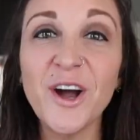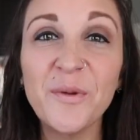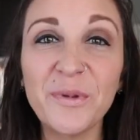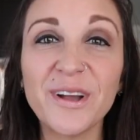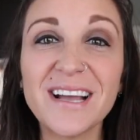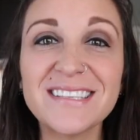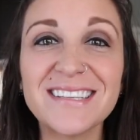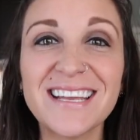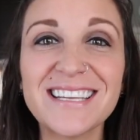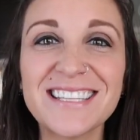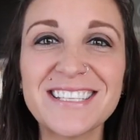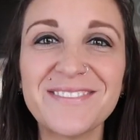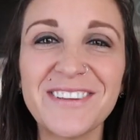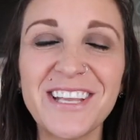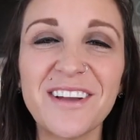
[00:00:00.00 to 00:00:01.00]
I hope you guys
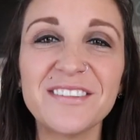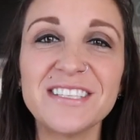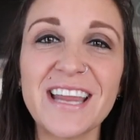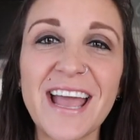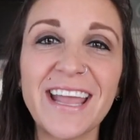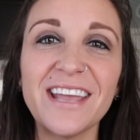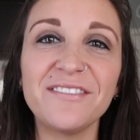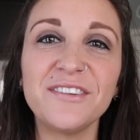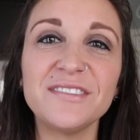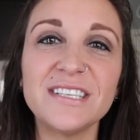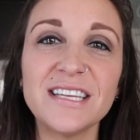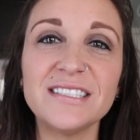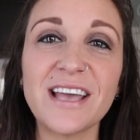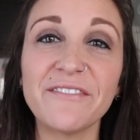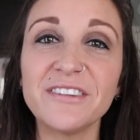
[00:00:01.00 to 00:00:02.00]
liked this video today. If
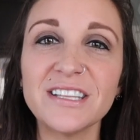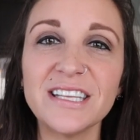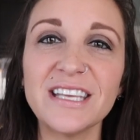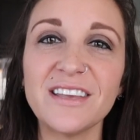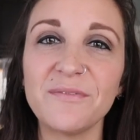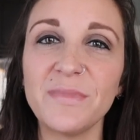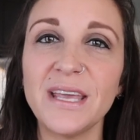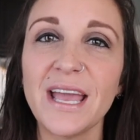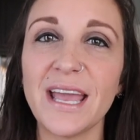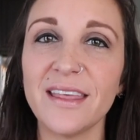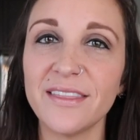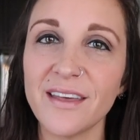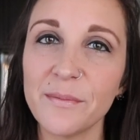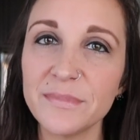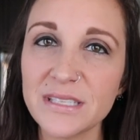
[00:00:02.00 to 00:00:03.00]
you did, definitely give me
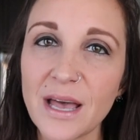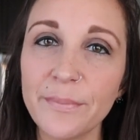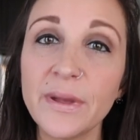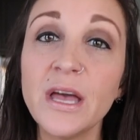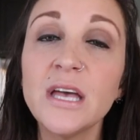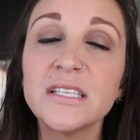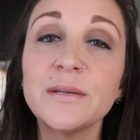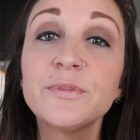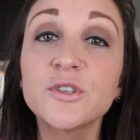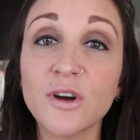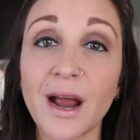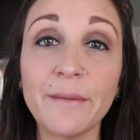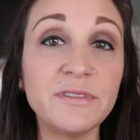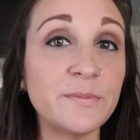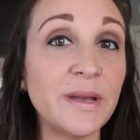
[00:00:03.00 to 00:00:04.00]
a thumbs up,
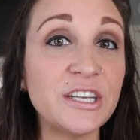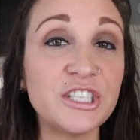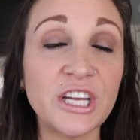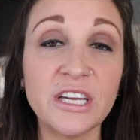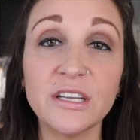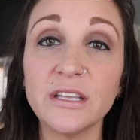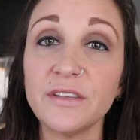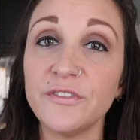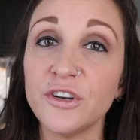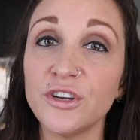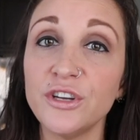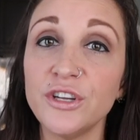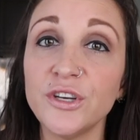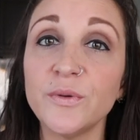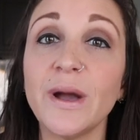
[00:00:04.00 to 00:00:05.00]
subscribe to my channel if
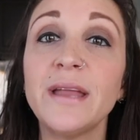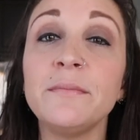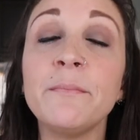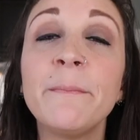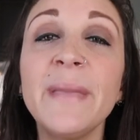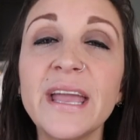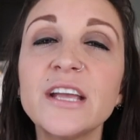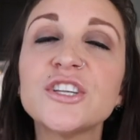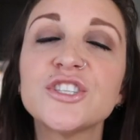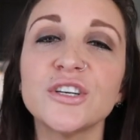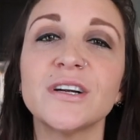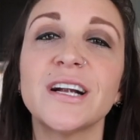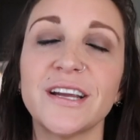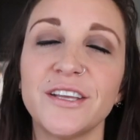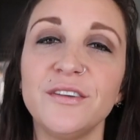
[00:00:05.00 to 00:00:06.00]
you're new, and make
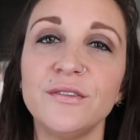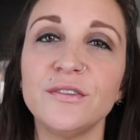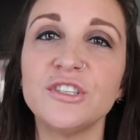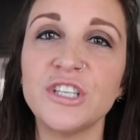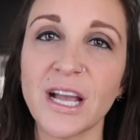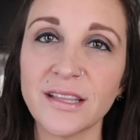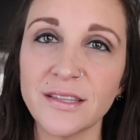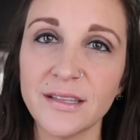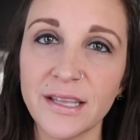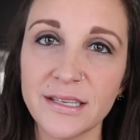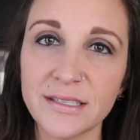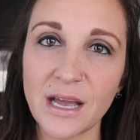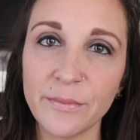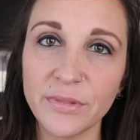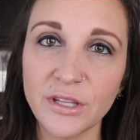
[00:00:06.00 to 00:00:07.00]
sure you check the
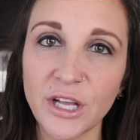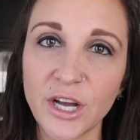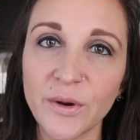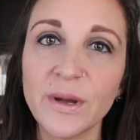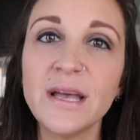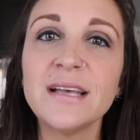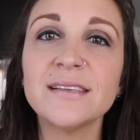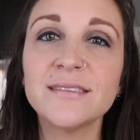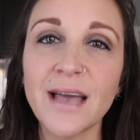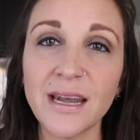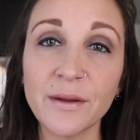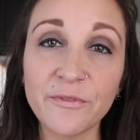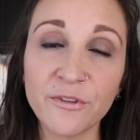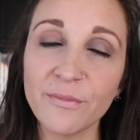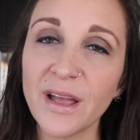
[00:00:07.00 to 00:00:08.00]
down below.
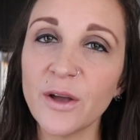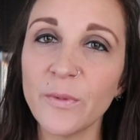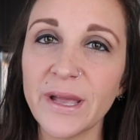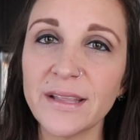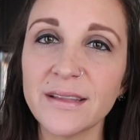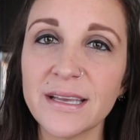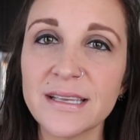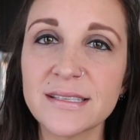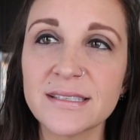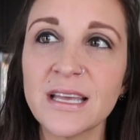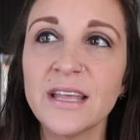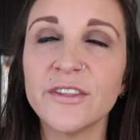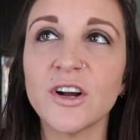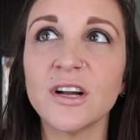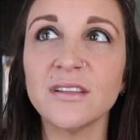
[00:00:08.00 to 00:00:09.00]
Sign up for my wait
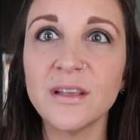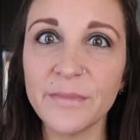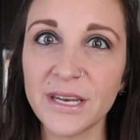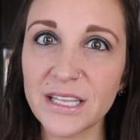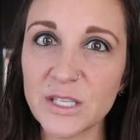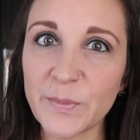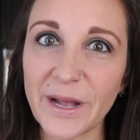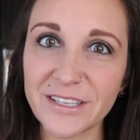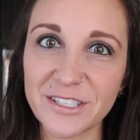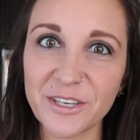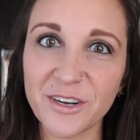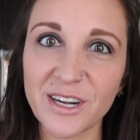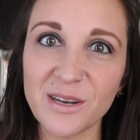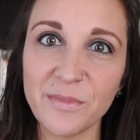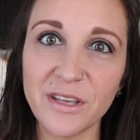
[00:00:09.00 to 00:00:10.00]
list. There are limited
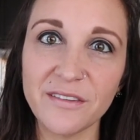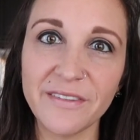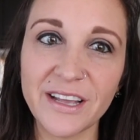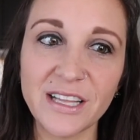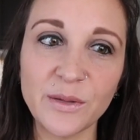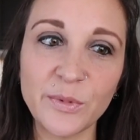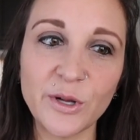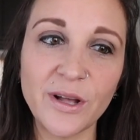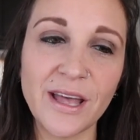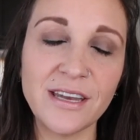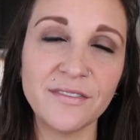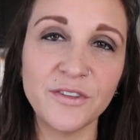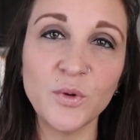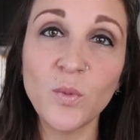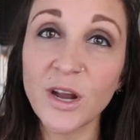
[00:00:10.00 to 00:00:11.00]
spots that are gonna be available,
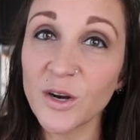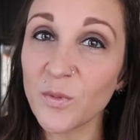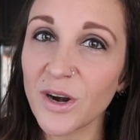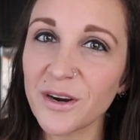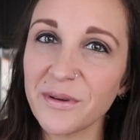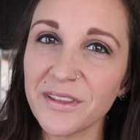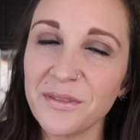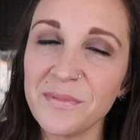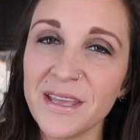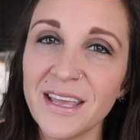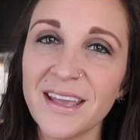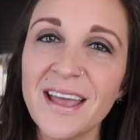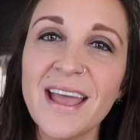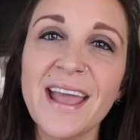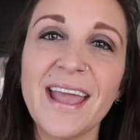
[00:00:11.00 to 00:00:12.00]
and if you wanna work with
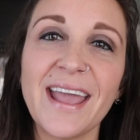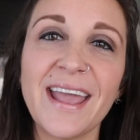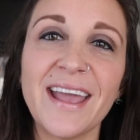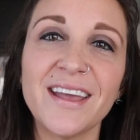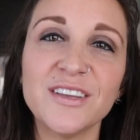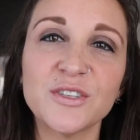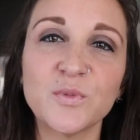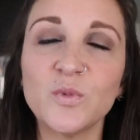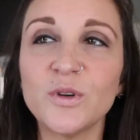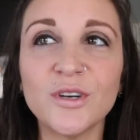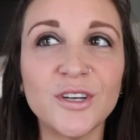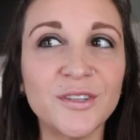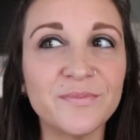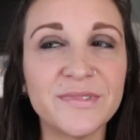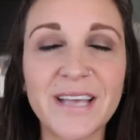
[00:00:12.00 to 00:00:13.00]
me, and
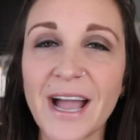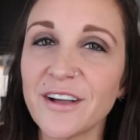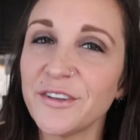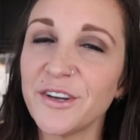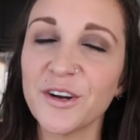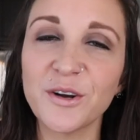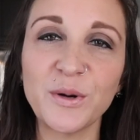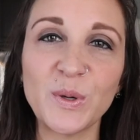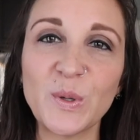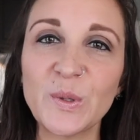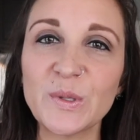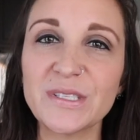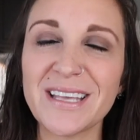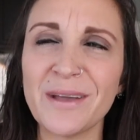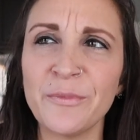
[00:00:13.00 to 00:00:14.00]
we'll tackle your
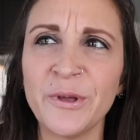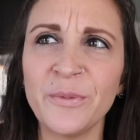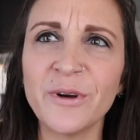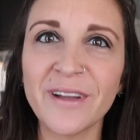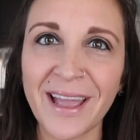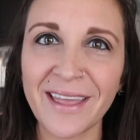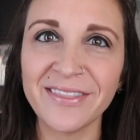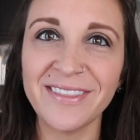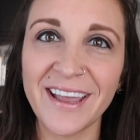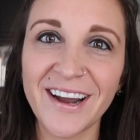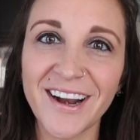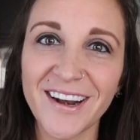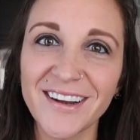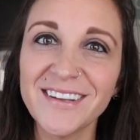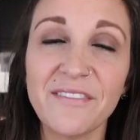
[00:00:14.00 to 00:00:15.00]
goals and we will get
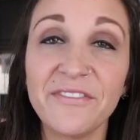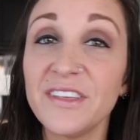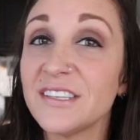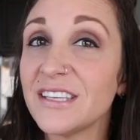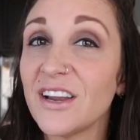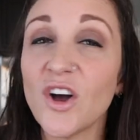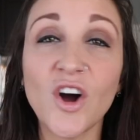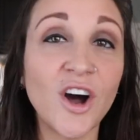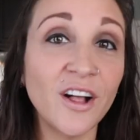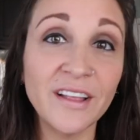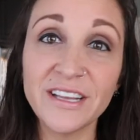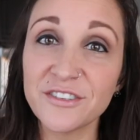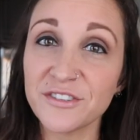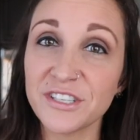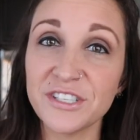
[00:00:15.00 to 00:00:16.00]
there. If this at all
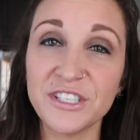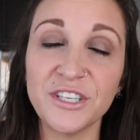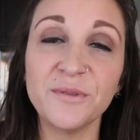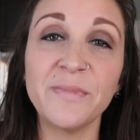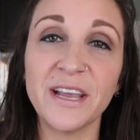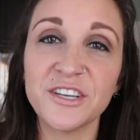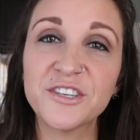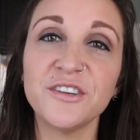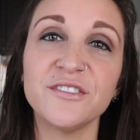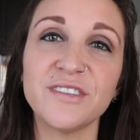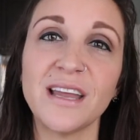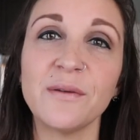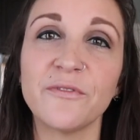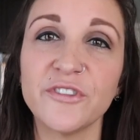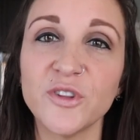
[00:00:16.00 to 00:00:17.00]
interests you, make sure you
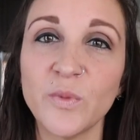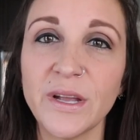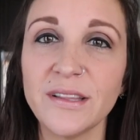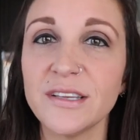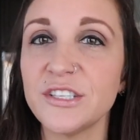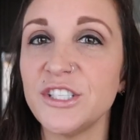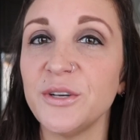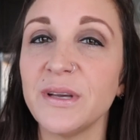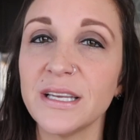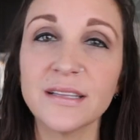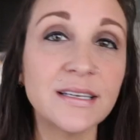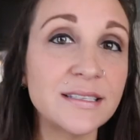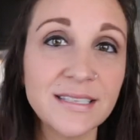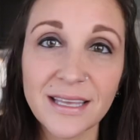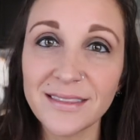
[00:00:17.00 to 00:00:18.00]
sign up for the wait list so you can
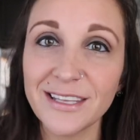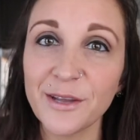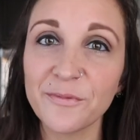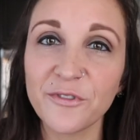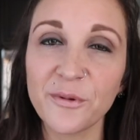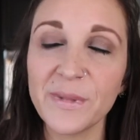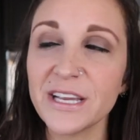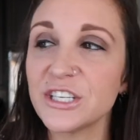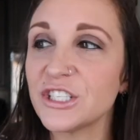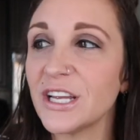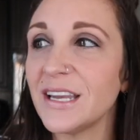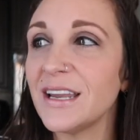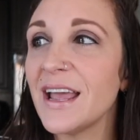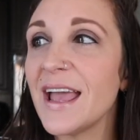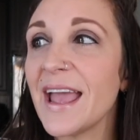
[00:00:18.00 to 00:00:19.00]
at least get the
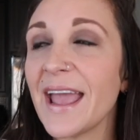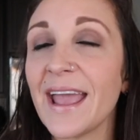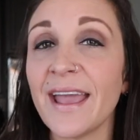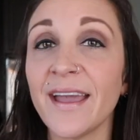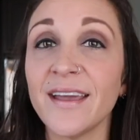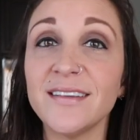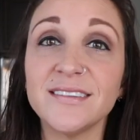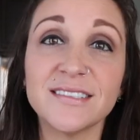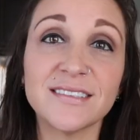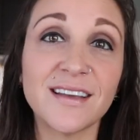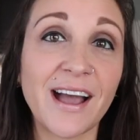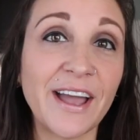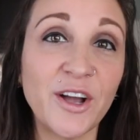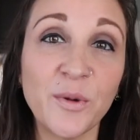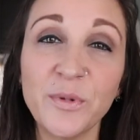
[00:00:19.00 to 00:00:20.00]
information. And
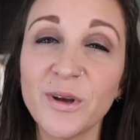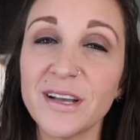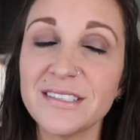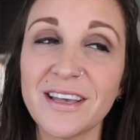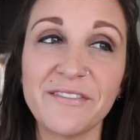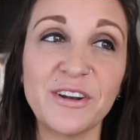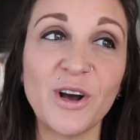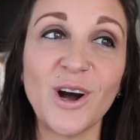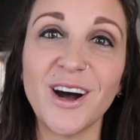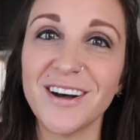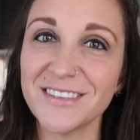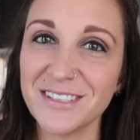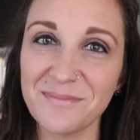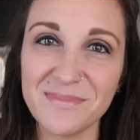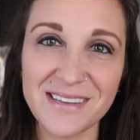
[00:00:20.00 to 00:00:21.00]
I hope you guys have an
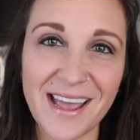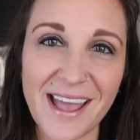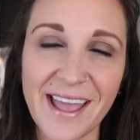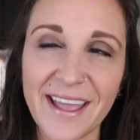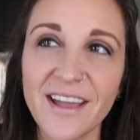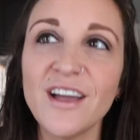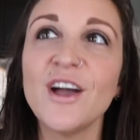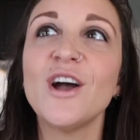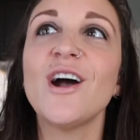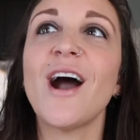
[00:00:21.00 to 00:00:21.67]
awesome day.